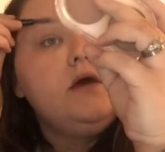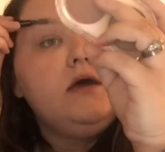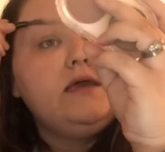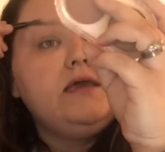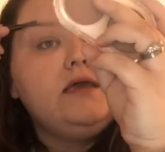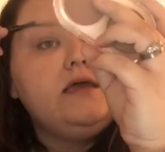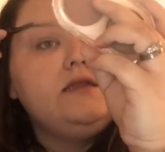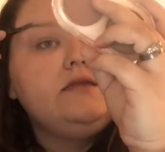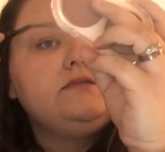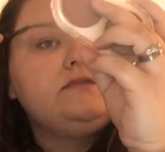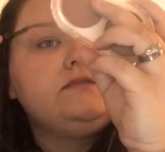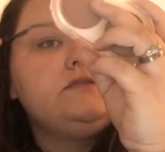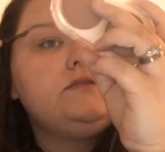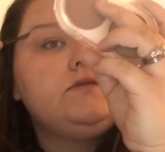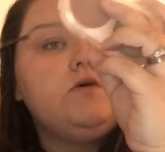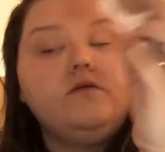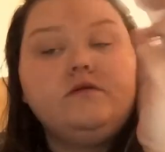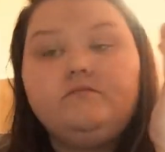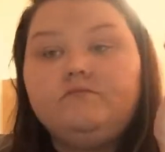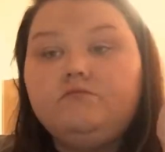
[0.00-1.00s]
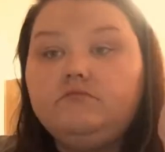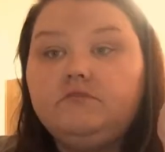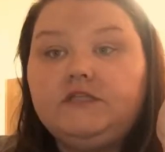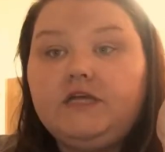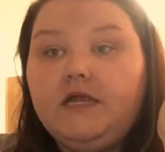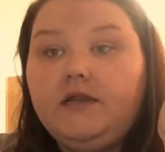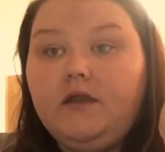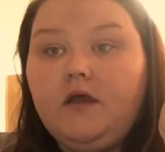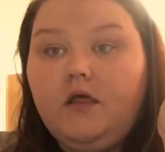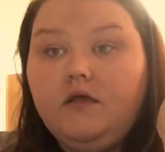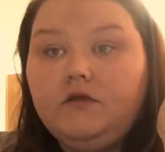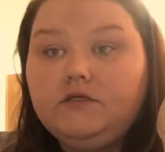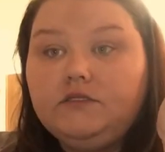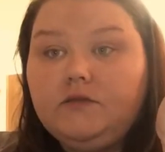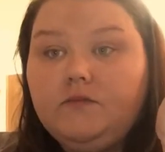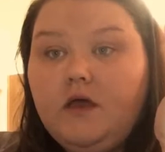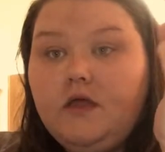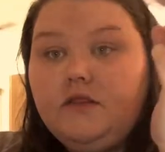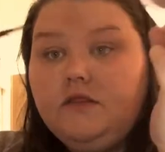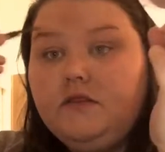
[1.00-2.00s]
Again, it's only $10
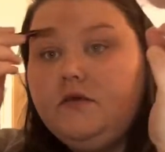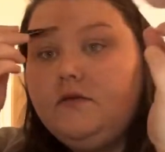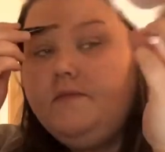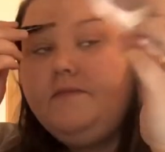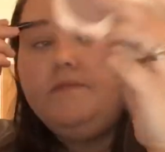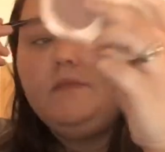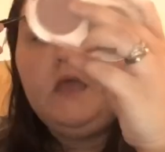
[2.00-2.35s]
a month,